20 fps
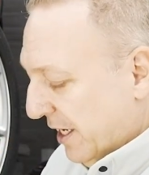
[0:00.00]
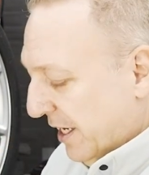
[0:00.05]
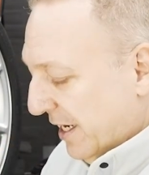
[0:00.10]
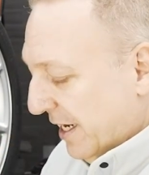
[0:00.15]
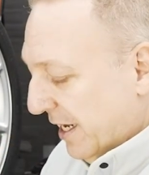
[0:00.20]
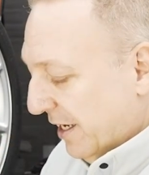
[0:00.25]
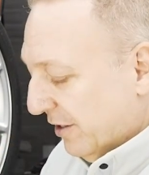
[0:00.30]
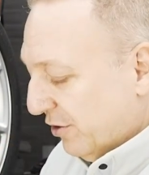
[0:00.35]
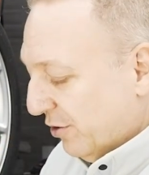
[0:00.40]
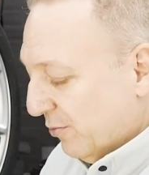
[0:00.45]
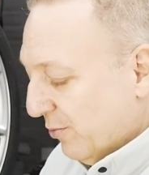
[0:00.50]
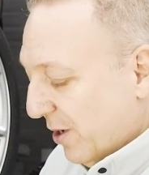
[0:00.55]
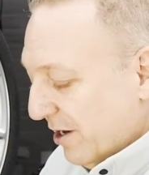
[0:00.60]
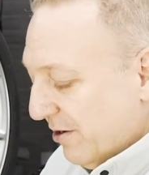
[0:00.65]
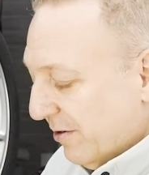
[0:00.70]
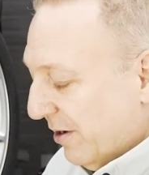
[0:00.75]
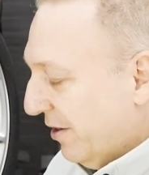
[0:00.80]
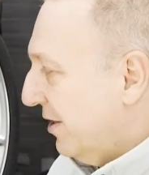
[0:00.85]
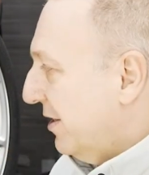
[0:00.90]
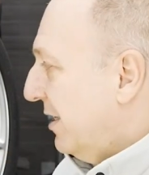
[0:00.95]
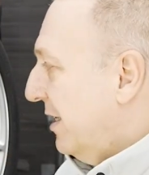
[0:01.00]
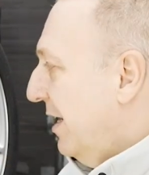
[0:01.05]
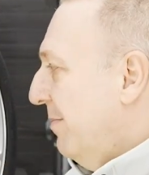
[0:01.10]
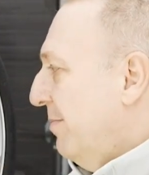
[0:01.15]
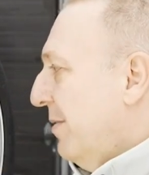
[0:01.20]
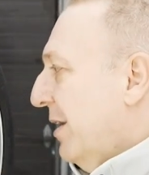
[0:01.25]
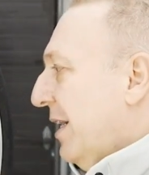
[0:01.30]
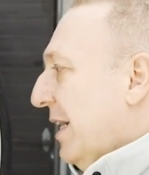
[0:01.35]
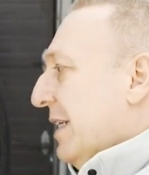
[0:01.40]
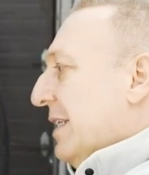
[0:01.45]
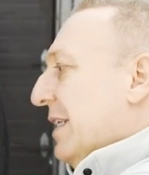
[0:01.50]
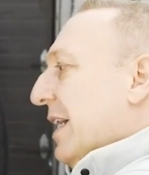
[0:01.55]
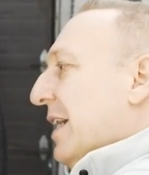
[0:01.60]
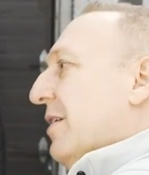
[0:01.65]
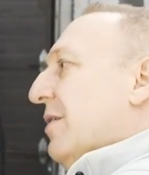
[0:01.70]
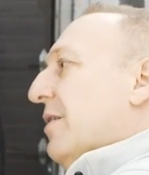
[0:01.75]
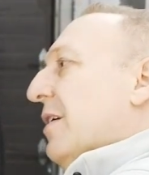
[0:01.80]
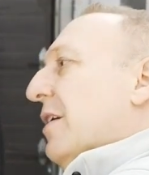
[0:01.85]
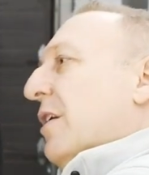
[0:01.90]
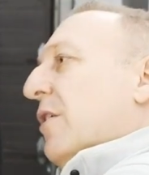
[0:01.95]
Now to wire all this up, like I
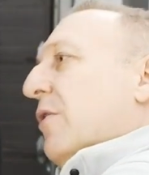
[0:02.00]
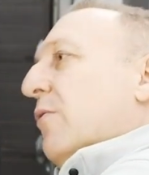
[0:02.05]
said,